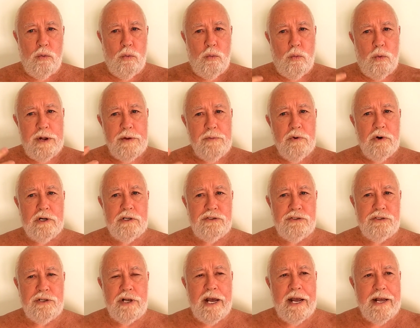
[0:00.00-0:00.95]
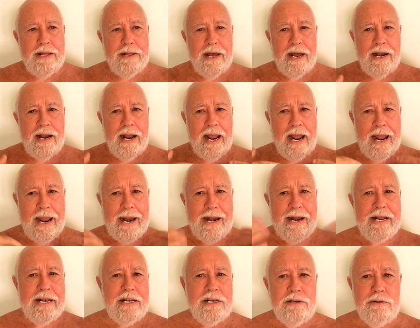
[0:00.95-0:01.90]
we want to say that
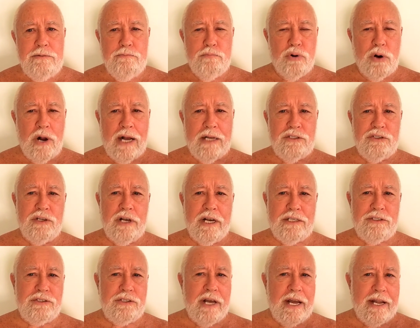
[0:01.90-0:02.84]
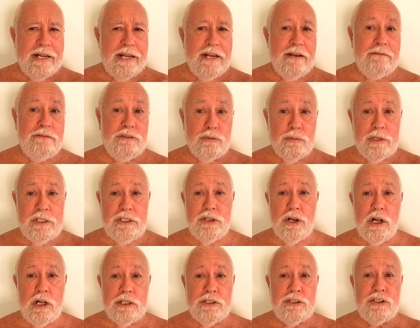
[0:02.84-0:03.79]
any process that gives
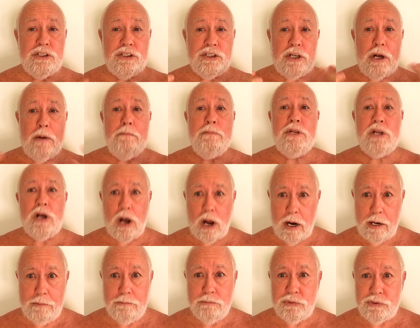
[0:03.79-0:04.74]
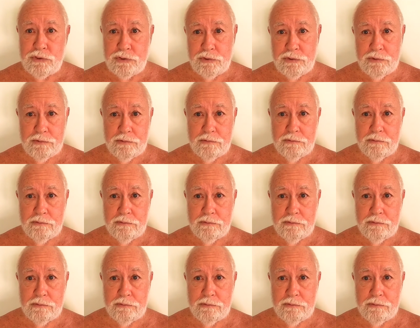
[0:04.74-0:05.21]
results sometimes